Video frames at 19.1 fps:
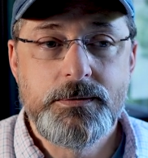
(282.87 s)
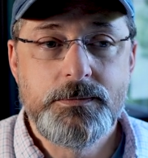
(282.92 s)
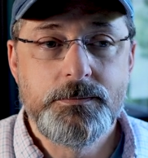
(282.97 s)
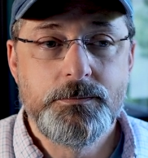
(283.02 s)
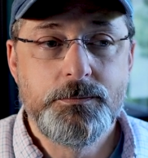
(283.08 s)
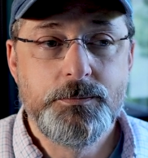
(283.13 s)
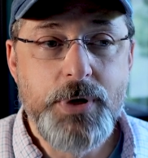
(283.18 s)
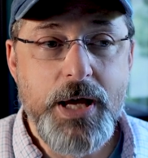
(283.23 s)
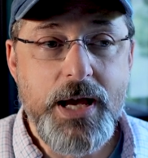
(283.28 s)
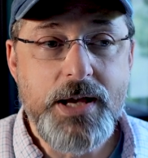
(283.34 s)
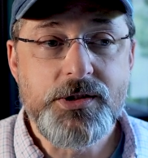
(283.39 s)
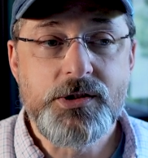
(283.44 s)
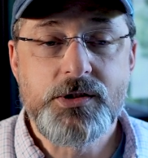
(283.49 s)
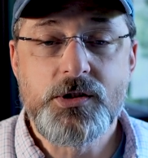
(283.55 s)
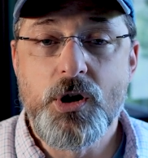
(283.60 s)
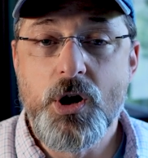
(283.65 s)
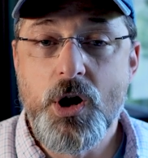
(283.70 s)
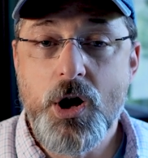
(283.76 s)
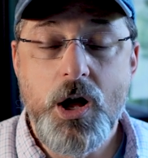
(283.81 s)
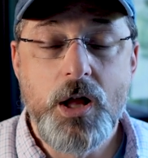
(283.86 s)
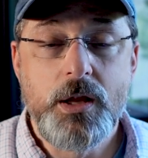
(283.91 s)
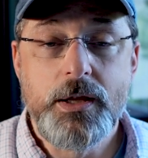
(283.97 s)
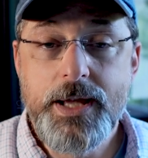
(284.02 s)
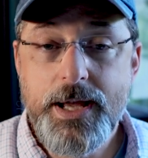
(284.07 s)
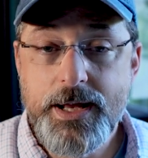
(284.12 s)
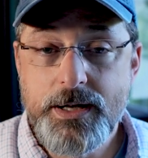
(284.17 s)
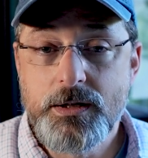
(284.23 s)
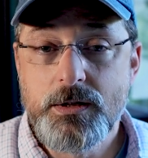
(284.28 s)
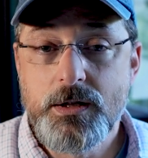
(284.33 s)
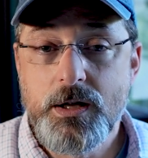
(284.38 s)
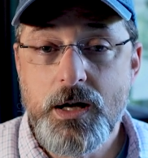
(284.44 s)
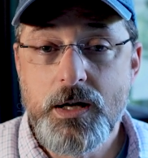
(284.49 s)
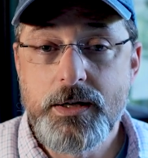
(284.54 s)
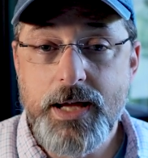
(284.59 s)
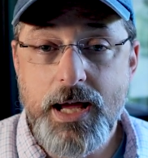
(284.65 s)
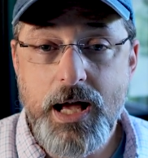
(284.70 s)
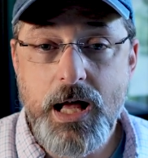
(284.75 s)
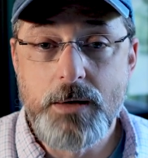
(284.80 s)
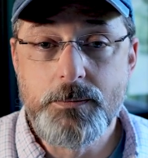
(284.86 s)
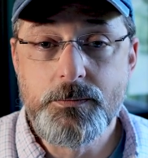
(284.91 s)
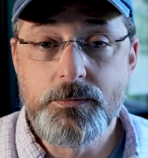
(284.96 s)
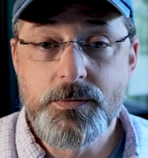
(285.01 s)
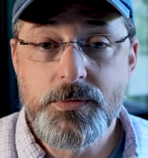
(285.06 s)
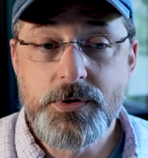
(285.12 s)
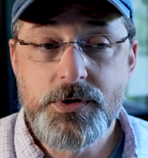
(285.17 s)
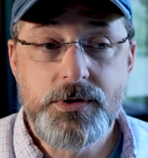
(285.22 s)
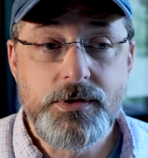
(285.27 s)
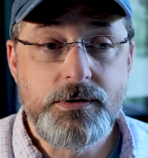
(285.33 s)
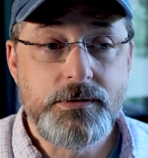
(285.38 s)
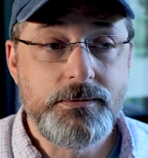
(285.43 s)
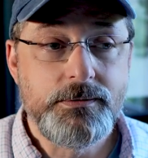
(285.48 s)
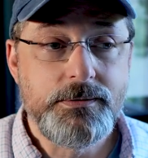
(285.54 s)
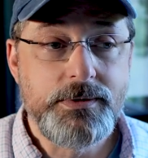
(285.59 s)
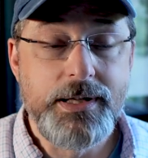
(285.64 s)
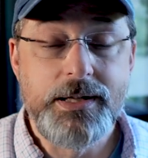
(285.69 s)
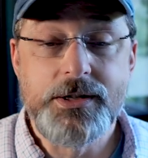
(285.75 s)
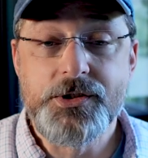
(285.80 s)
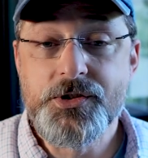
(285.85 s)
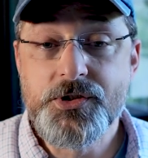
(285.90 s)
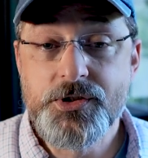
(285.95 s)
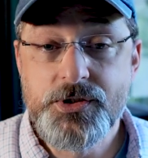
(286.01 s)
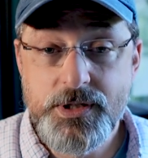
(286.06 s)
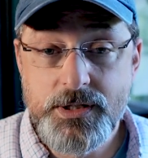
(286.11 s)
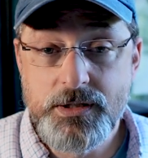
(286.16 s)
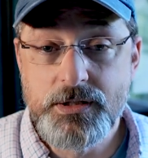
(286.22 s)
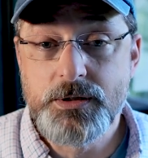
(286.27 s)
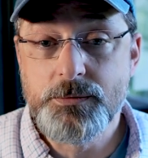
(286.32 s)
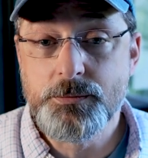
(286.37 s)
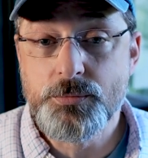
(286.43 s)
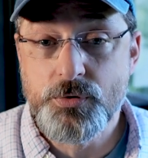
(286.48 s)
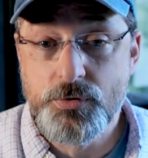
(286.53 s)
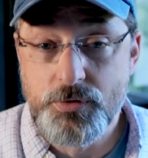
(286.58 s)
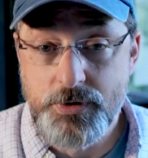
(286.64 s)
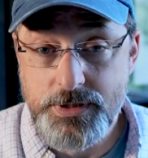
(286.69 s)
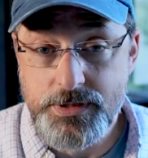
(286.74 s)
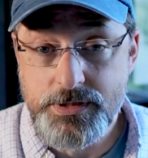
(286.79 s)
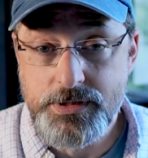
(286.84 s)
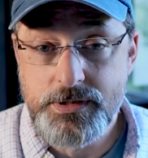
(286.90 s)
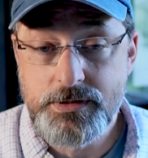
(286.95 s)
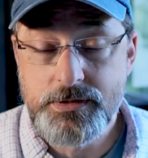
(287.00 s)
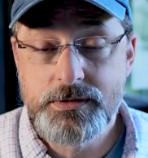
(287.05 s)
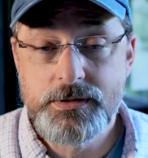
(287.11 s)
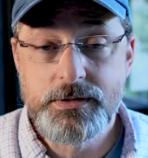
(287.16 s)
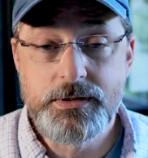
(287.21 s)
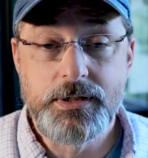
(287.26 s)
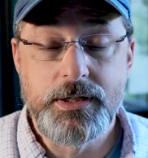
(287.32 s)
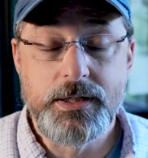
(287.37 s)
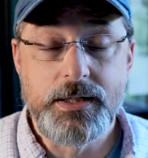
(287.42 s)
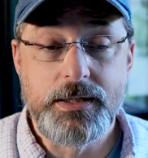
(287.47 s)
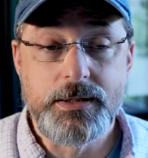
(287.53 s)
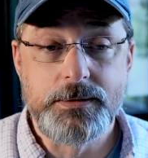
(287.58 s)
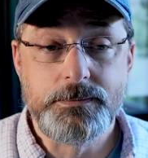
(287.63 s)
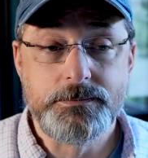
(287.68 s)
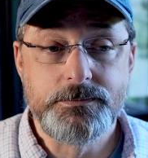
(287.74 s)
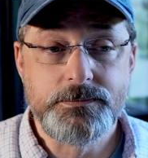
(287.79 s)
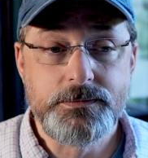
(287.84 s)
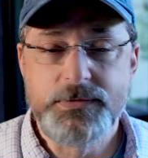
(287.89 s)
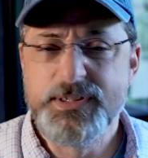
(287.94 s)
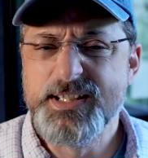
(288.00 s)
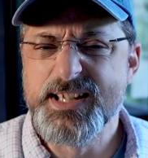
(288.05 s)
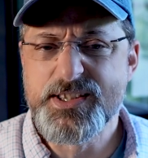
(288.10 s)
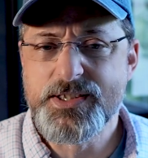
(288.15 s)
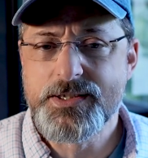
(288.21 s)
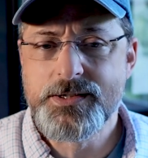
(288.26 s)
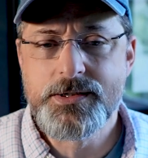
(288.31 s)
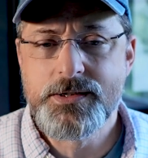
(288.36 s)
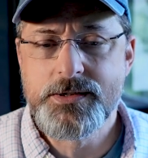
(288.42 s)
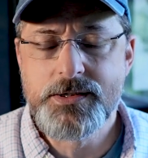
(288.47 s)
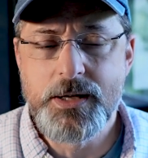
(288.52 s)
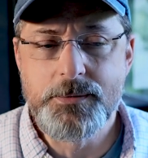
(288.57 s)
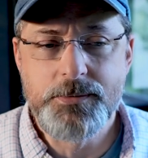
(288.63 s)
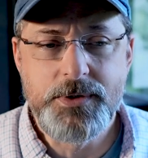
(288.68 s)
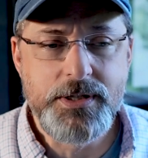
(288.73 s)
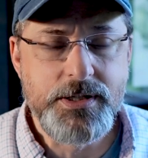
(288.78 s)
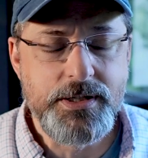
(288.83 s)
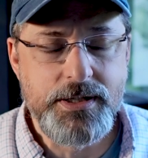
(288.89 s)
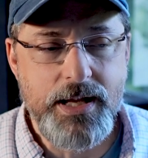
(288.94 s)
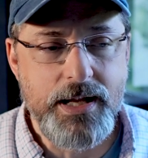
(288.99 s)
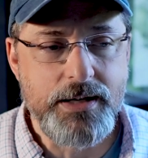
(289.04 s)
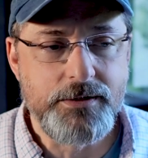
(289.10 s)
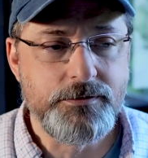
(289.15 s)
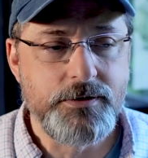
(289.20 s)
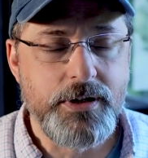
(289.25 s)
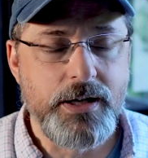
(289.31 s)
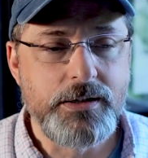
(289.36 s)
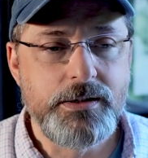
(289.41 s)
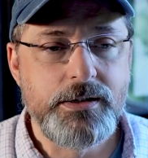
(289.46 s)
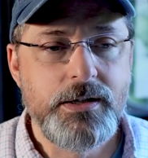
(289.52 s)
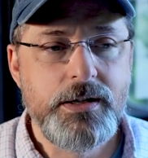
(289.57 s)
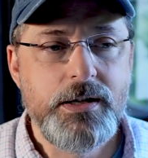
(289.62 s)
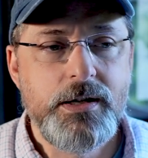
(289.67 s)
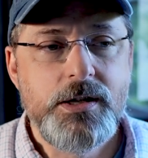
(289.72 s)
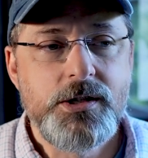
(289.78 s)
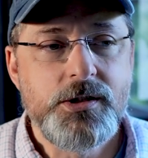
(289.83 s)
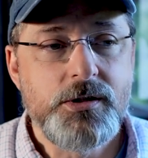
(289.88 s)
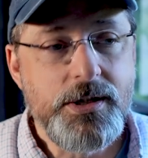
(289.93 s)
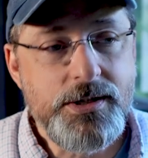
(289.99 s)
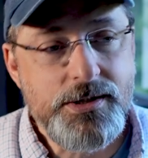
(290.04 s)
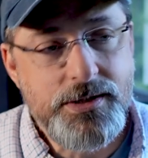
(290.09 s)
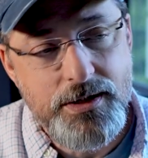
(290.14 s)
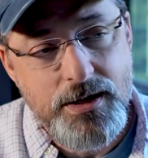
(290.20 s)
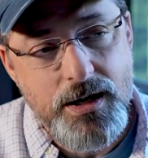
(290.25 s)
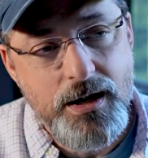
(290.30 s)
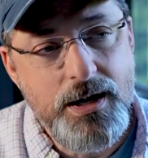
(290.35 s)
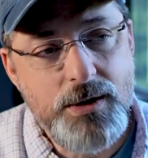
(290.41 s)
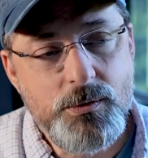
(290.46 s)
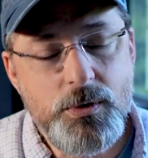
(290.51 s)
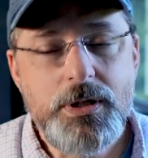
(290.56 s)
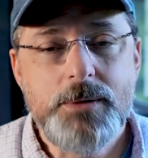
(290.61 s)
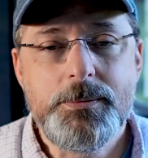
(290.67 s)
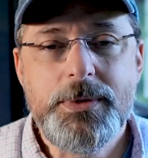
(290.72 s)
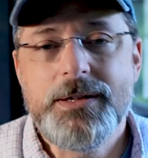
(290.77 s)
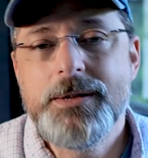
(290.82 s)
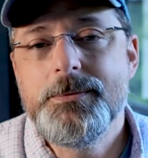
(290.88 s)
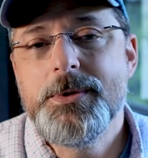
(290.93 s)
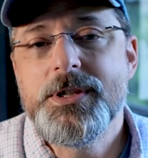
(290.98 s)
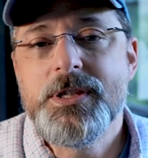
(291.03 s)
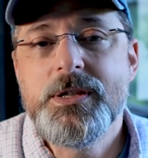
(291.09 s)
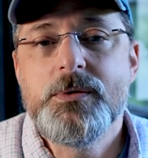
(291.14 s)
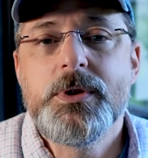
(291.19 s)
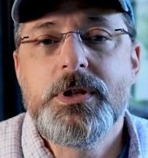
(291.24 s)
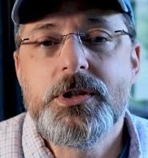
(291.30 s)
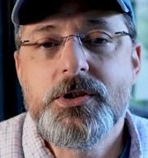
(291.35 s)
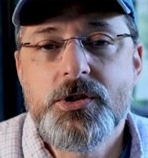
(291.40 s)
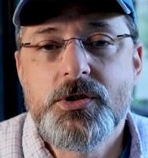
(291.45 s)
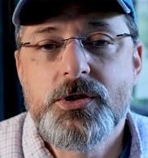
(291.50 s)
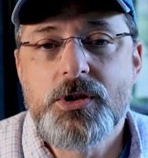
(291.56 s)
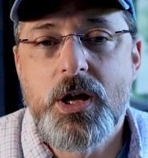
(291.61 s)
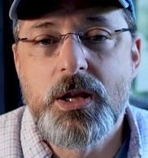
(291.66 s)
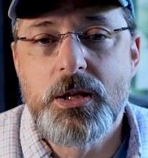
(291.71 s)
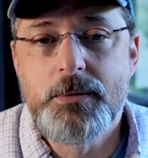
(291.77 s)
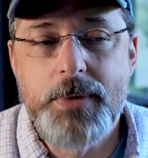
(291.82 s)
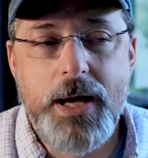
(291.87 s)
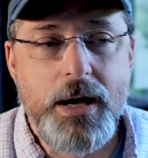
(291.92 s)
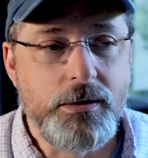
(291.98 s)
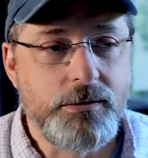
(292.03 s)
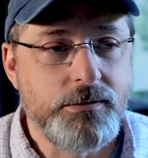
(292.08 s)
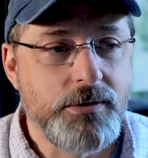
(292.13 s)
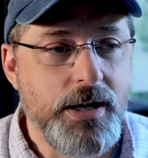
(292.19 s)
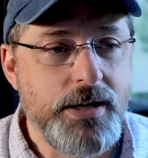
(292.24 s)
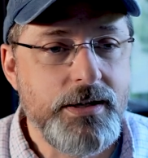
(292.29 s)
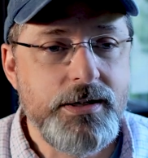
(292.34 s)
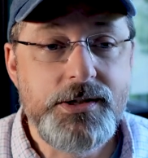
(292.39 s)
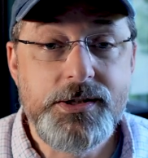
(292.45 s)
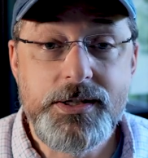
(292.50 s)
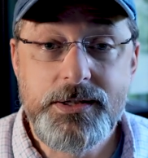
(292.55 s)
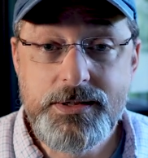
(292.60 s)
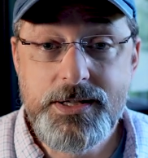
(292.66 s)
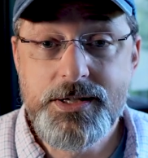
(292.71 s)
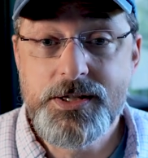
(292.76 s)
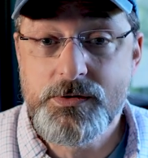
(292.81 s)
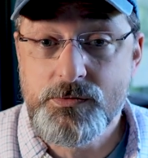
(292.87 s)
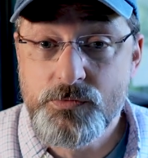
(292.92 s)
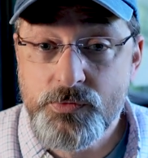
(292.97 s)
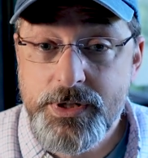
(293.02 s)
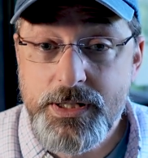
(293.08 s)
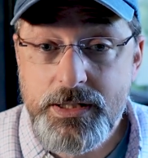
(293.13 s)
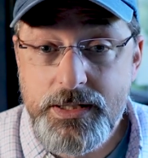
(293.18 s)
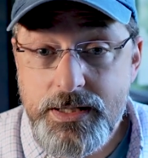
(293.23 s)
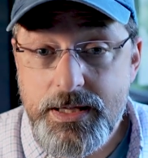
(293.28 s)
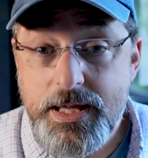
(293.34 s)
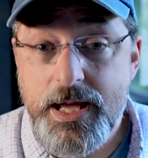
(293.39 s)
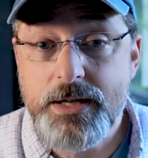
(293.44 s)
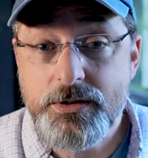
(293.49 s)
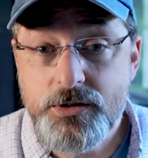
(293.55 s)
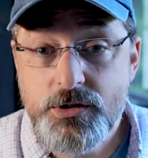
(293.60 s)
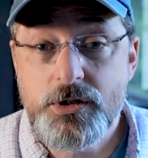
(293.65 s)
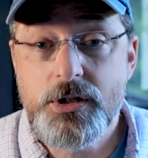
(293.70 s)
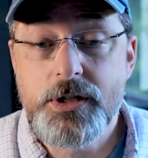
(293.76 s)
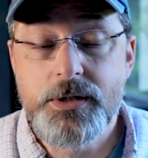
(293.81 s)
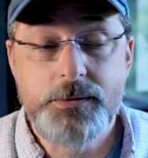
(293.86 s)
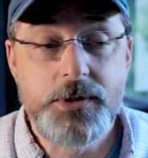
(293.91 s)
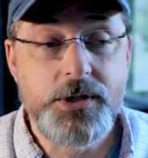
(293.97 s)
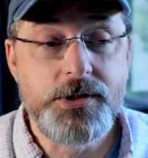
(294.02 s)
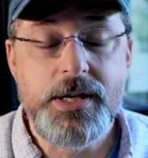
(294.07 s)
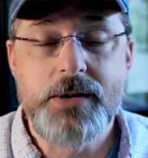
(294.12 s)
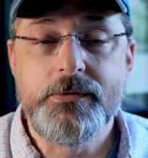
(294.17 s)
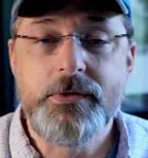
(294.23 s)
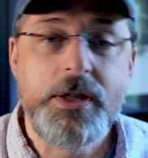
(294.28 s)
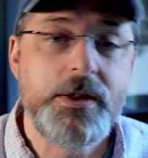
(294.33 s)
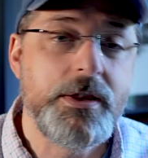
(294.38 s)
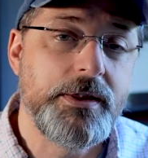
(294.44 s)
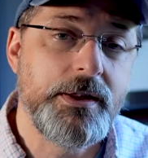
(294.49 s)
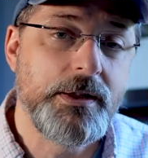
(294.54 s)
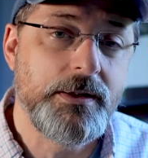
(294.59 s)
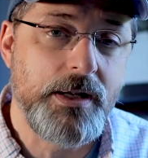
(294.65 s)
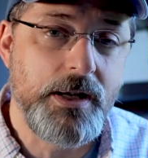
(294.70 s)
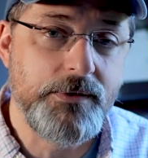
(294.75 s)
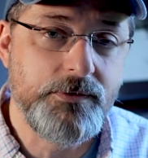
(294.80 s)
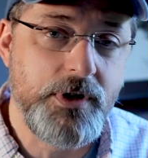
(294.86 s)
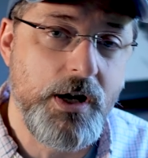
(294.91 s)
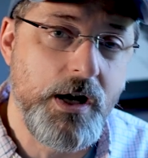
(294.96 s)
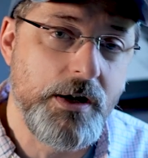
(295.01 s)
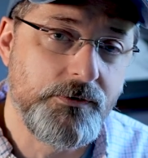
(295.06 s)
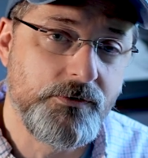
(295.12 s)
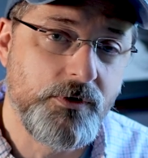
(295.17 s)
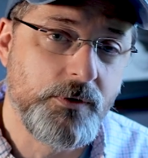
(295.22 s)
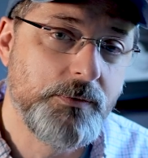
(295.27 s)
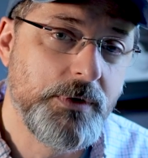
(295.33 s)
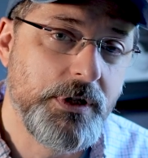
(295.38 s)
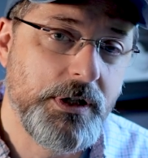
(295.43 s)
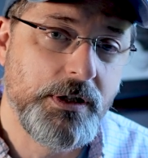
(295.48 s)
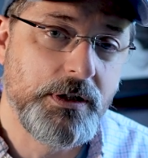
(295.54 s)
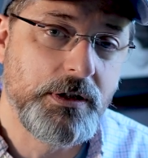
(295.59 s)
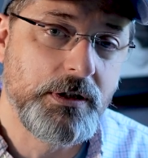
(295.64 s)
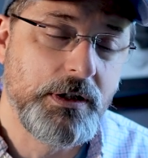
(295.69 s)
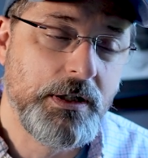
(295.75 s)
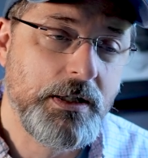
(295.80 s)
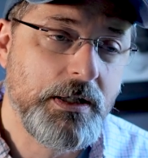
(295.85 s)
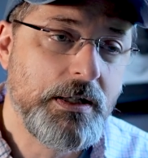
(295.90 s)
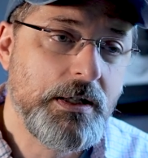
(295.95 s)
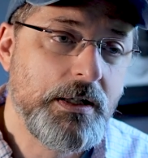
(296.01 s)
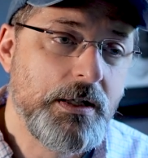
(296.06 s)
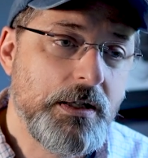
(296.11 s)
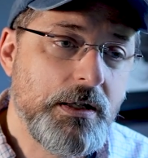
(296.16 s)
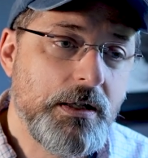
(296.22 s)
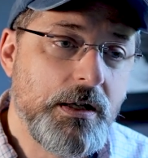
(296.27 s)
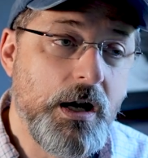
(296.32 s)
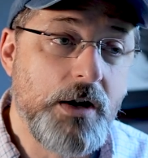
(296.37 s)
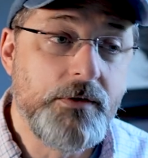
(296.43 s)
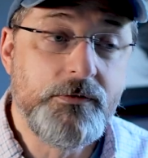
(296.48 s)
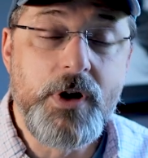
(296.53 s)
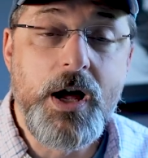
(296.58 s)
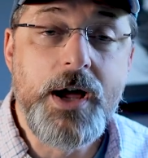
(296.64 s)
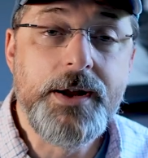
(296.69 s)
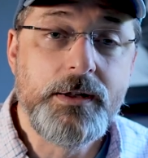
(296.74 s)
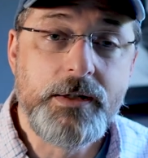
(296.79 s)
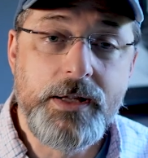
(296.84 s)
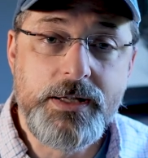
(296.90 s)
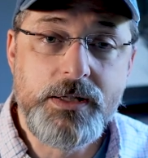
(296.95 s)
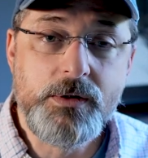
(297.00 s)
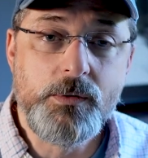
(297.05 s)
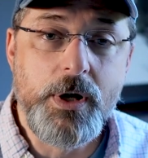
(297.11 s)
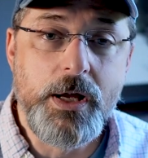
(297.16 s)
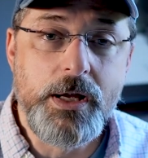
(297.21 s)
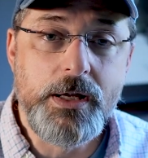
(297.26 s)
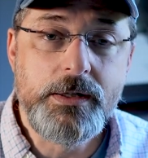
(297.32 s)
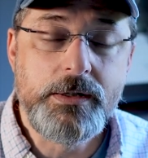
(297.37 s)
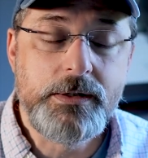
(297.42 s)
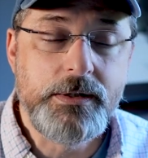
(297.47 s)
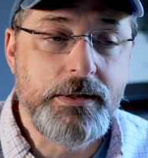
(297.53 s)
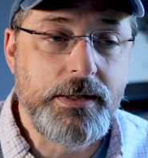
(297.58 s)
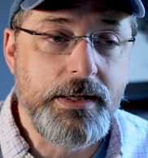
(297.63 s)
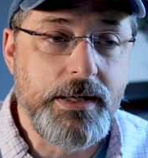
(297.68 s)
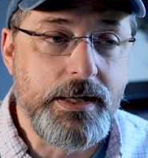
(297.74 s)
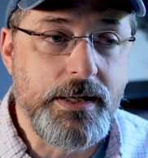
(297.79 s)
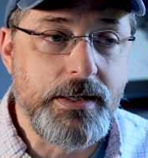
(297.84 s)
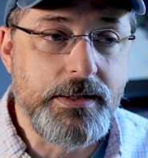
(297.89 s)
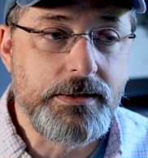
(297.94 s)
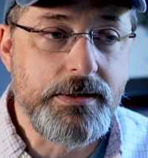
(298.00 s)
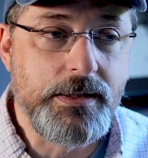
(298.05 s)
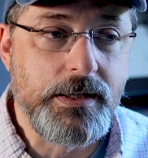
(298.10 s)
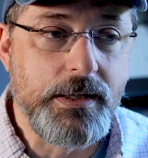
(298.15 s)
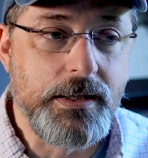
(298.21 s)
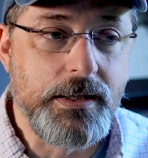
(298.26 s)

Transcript: best all analog albums that is still in print lists, something to that effect. So I said, all right, well, let me see what this is all about, right? Is it really that good? Because every other thing that I've gotten from Neil on vinyl anyway, and